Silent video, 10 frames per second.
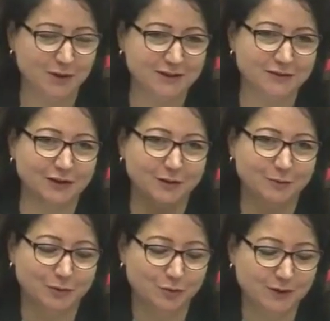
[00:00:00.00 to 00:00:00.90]
to
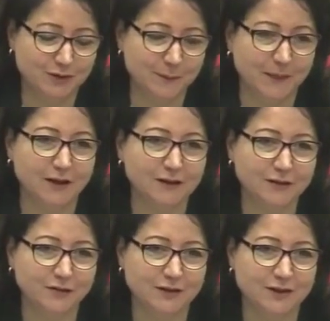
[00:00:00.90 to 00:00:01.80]
effective
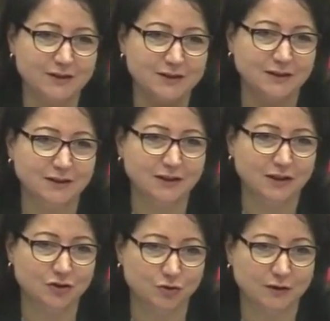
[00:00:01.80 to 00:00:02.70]
management of
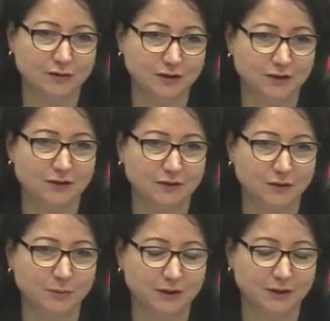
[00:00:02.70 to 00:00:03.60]
public
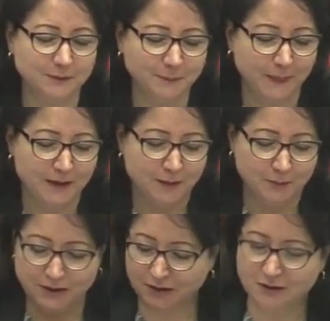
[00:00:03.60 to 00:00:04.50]
finance.
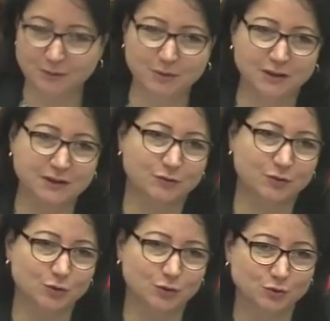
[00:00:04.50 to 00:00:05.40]
Naturally, there are
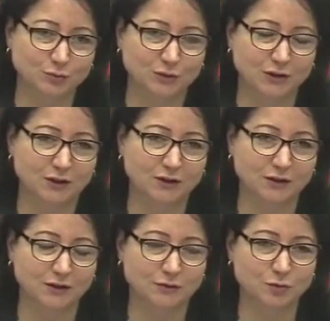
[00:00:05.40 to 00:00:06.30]
problems
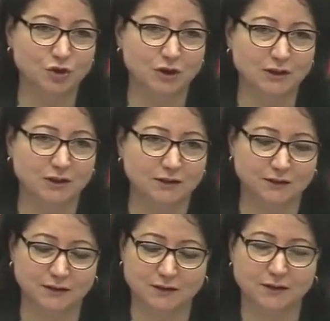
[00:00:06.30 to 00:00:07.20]
here related to
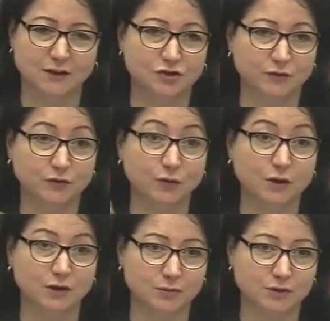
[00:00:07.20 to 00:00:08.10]
accountability
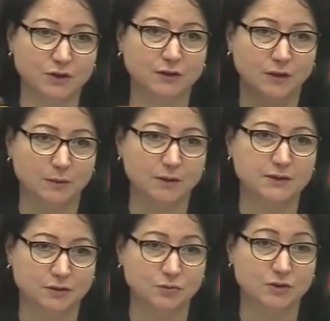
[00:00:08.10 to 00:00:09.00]
and
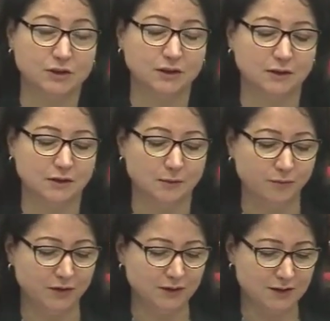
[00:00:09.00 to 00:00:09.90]
transparency.
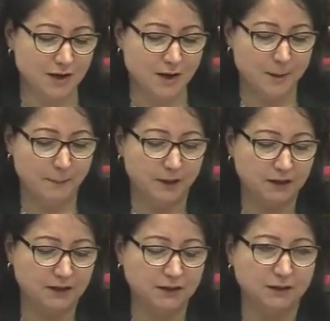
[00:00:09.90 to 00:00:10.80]
We
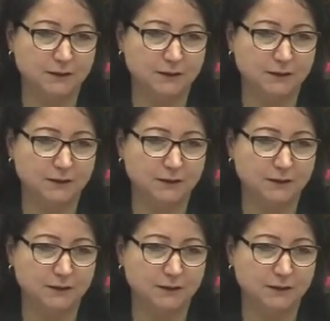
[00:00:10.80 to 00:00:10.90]
have